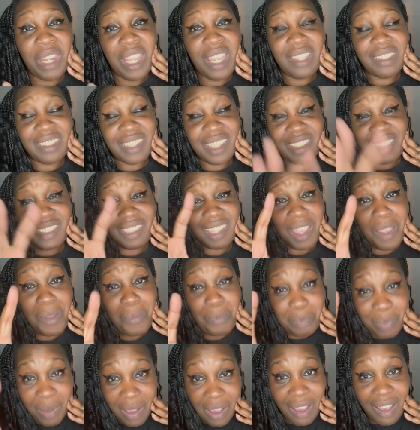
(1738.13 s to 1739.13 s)
There's
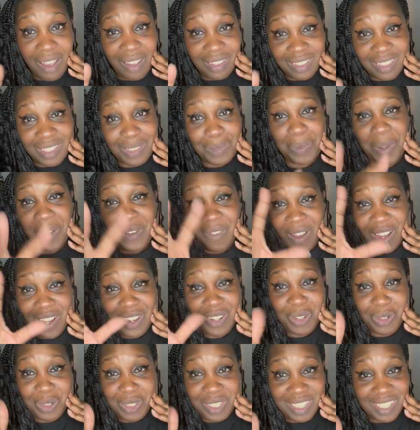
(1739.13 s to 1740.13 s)
certain parts where I
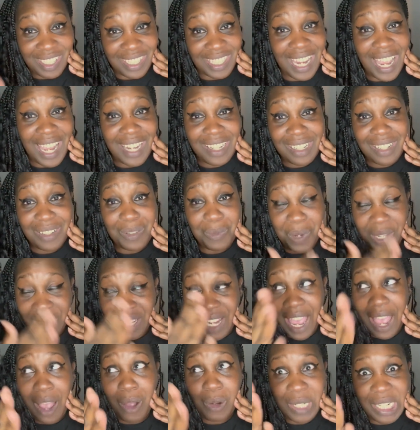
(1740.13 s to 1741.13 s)
can understand what
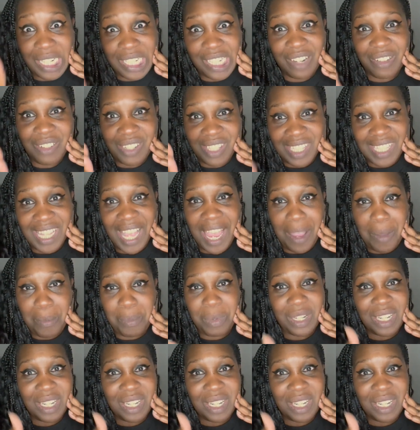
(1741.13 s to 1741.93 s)
the hell Lydia is saying,